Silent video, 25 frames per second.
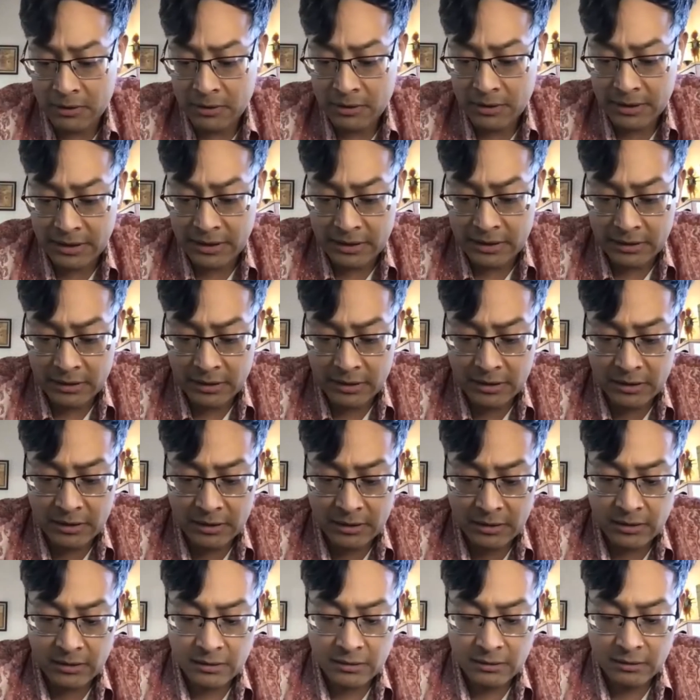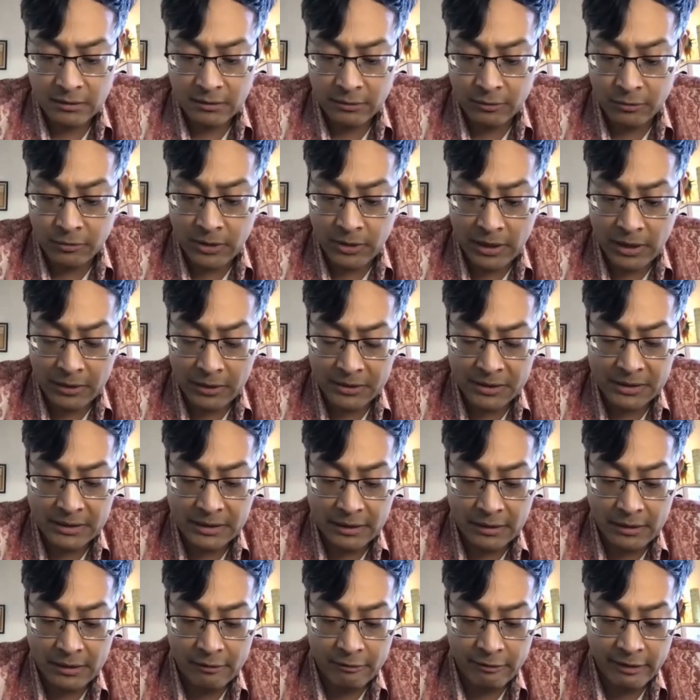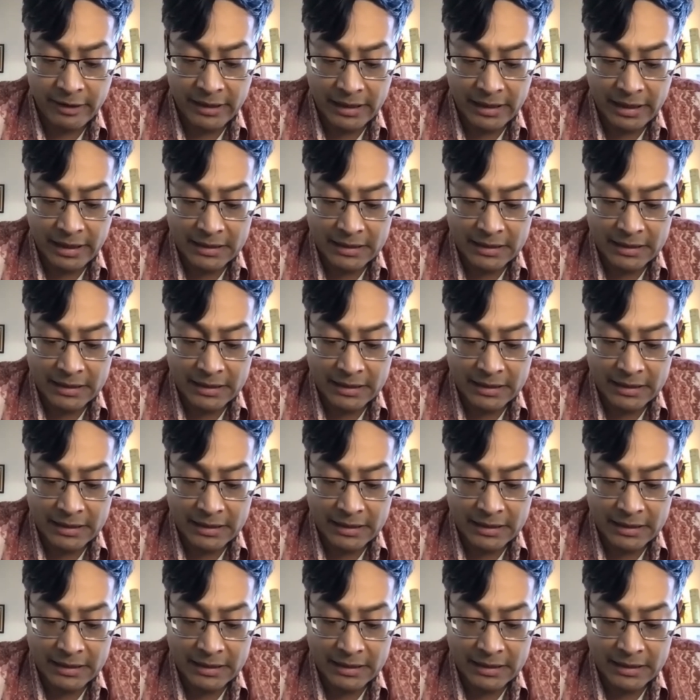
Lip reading: since 2003.